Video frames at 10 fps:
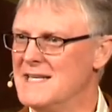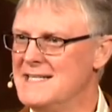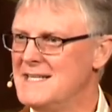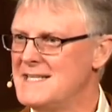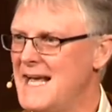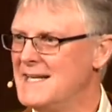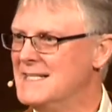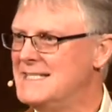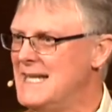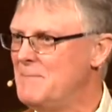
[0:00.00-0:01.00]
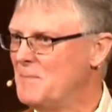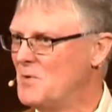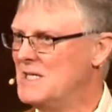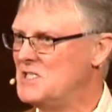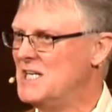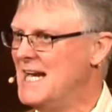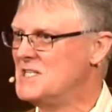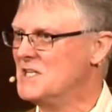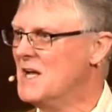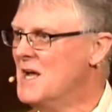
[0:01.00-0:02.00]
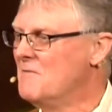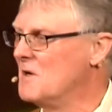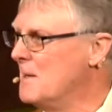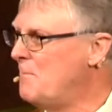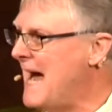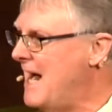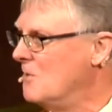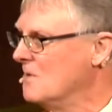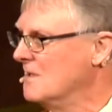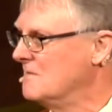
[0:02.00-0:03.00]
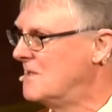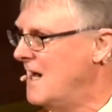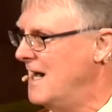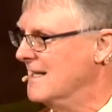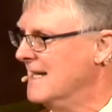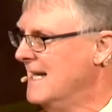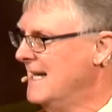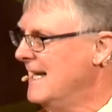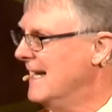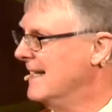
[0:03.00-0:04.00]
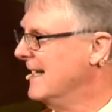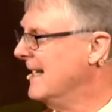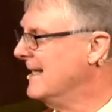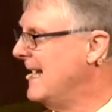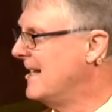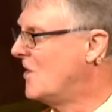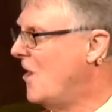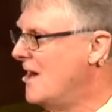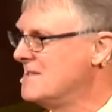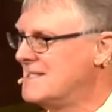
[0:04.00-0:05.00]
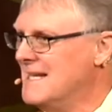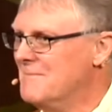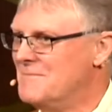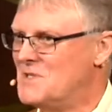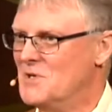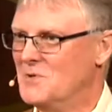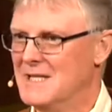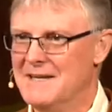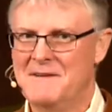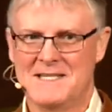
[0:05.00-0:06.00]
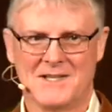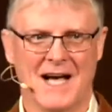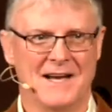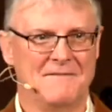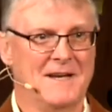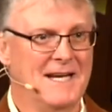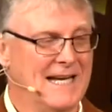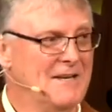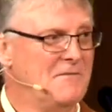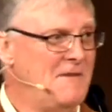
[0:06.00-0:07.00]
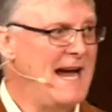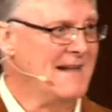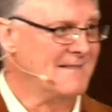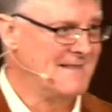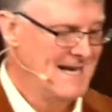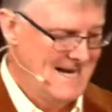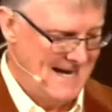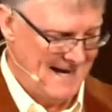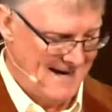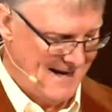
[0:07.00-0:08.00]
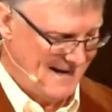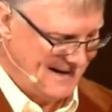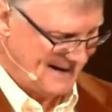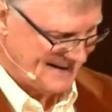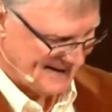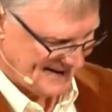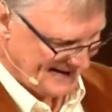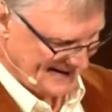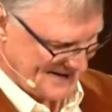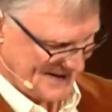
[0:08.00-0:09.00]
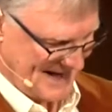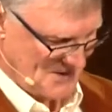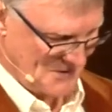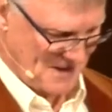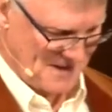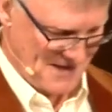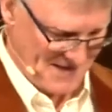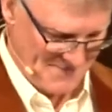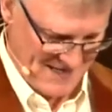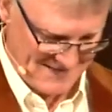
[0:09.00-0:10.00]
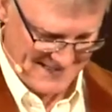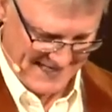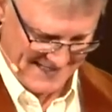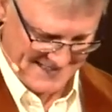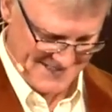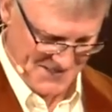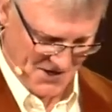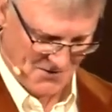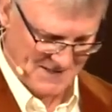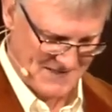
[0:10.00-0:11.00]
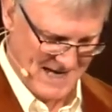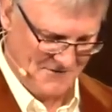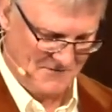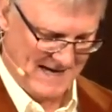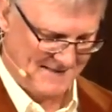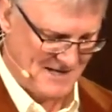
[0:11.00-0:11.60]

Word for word: He just had a deep appreciation for the power of God, and, and that caused him to live his life in faith. Uh, and, uh, and so that's what we're going to talk about today is Noah's faith.